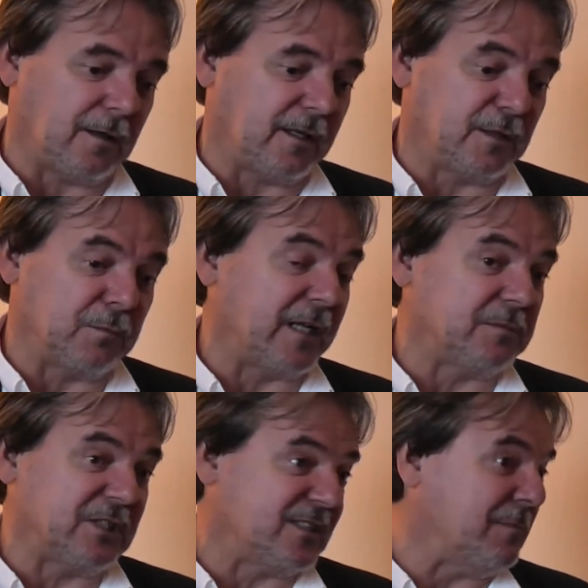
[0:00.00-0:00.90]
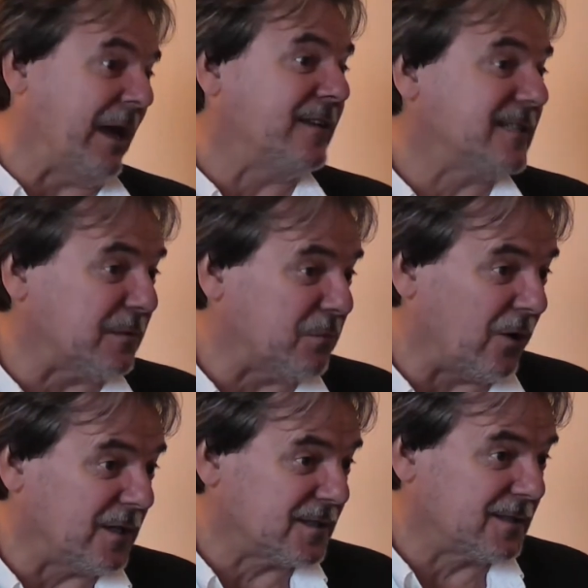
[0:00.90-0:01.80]
It might be a demanding
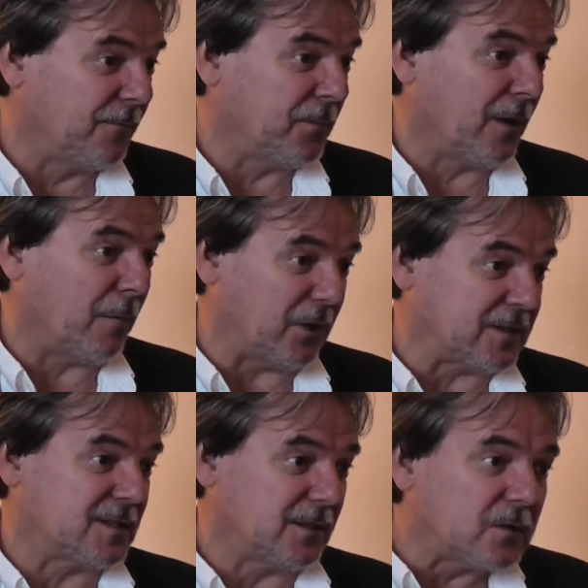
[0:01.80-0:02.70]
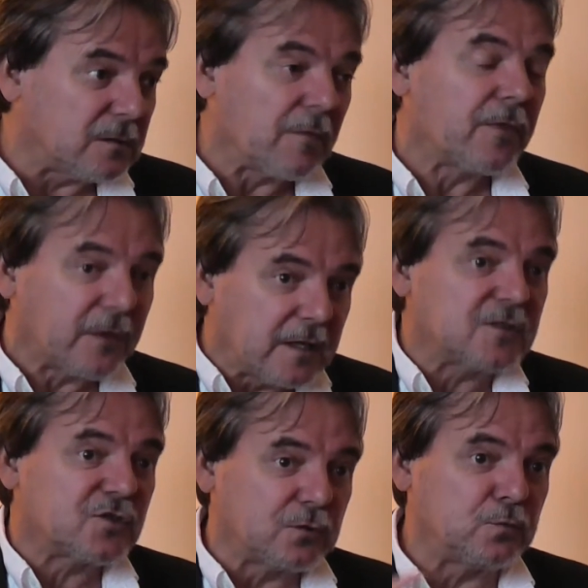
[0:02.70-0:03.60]
boss, but still
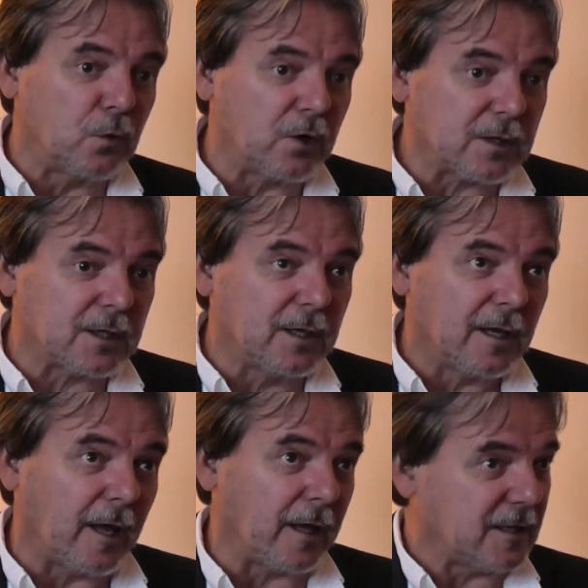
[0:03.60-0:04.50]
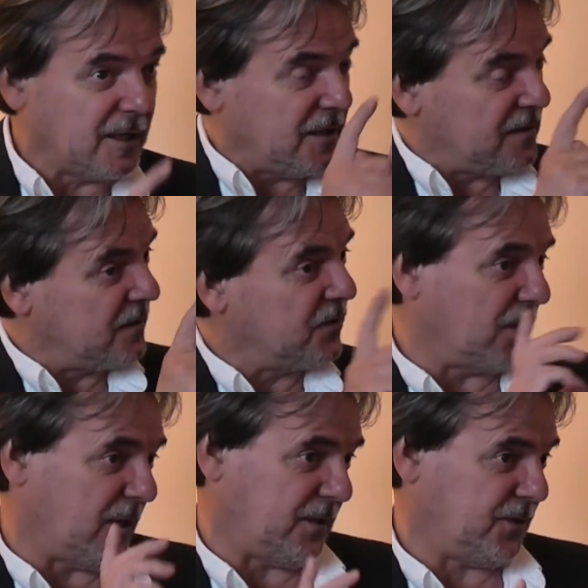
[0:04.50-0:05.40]
things should work and he's in
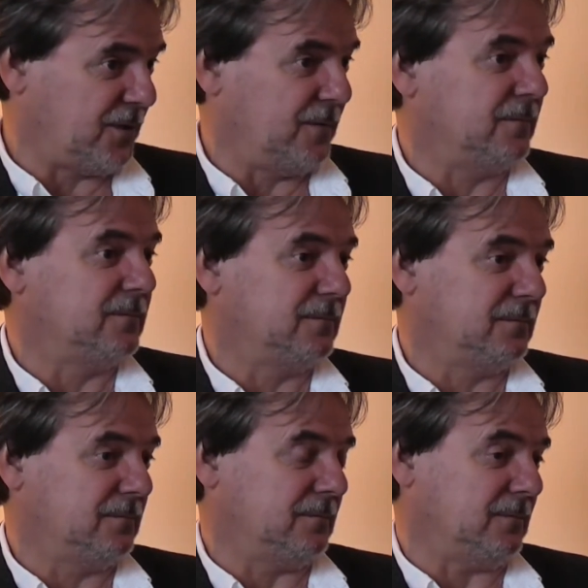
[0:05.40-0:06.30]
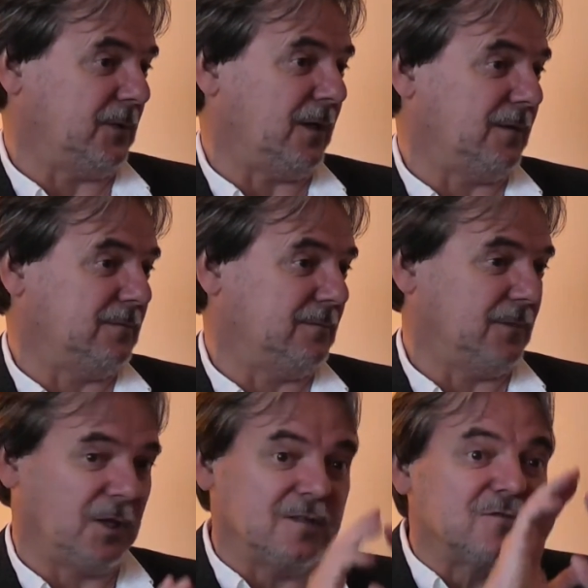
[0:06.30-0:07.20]
charge.
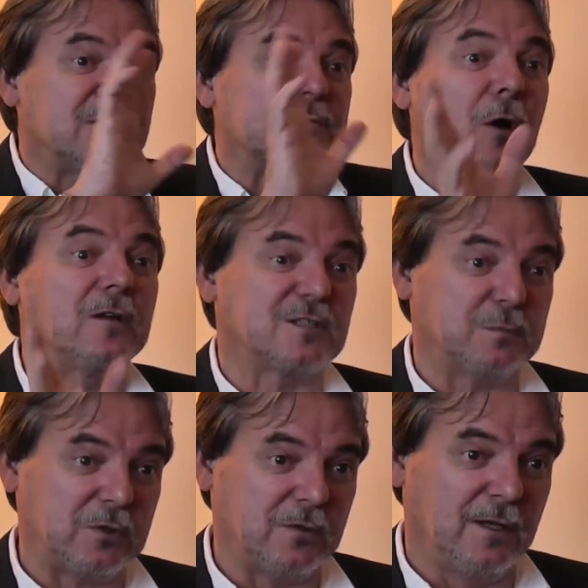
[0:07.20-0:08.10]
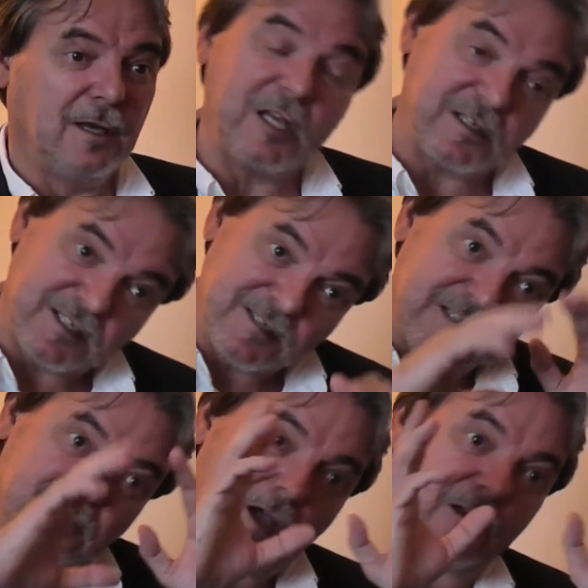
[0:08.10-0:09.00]
He's responsible and he's
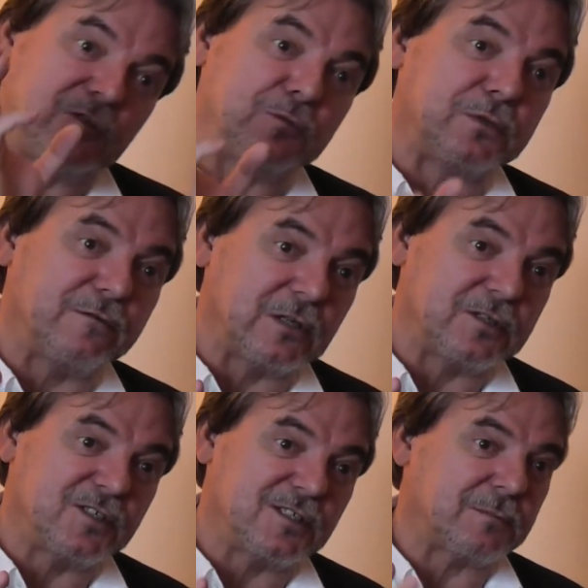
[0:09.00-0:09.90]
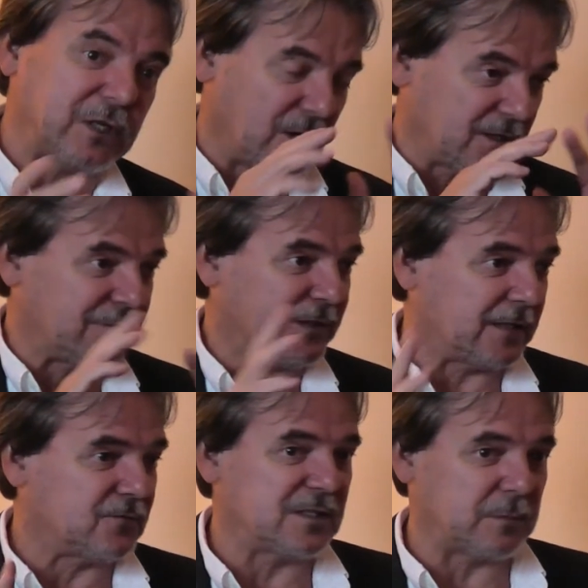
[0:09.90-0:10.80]
entitled to privileges because of
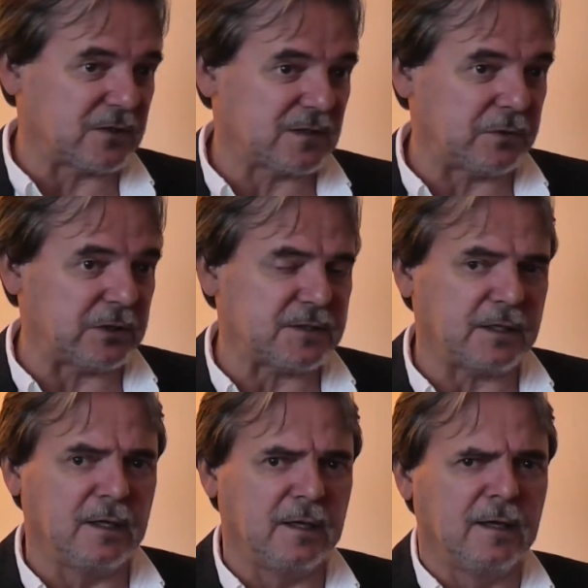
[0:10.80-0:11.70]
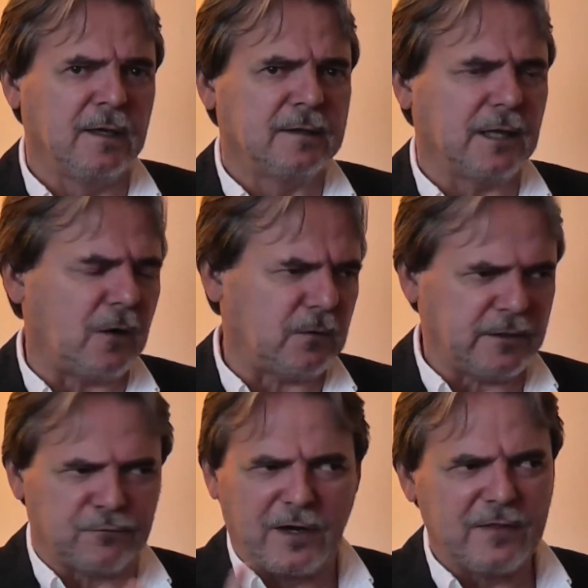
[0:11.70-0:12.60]
that responsibility. Now,
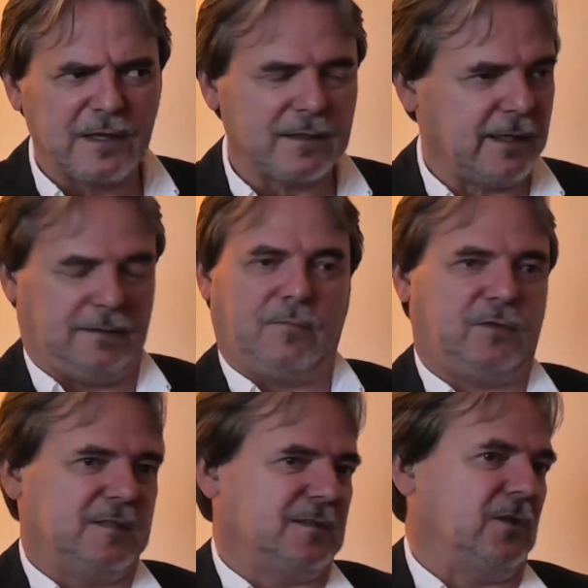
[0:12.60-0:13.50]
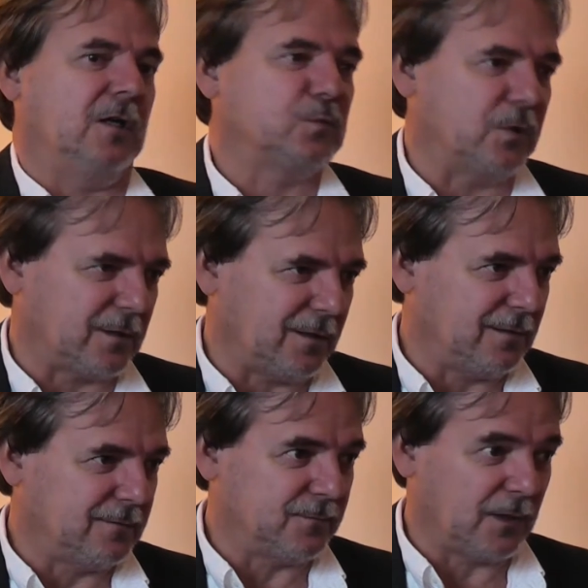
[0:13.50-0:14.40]
if I think, hey, things are not working,
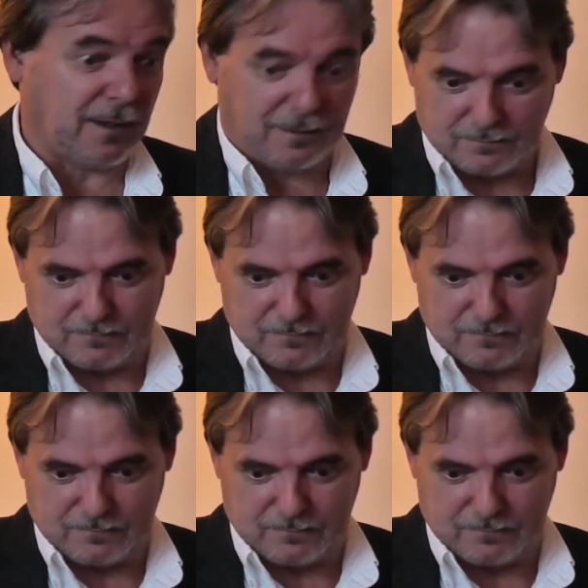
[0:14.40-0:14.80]
hey,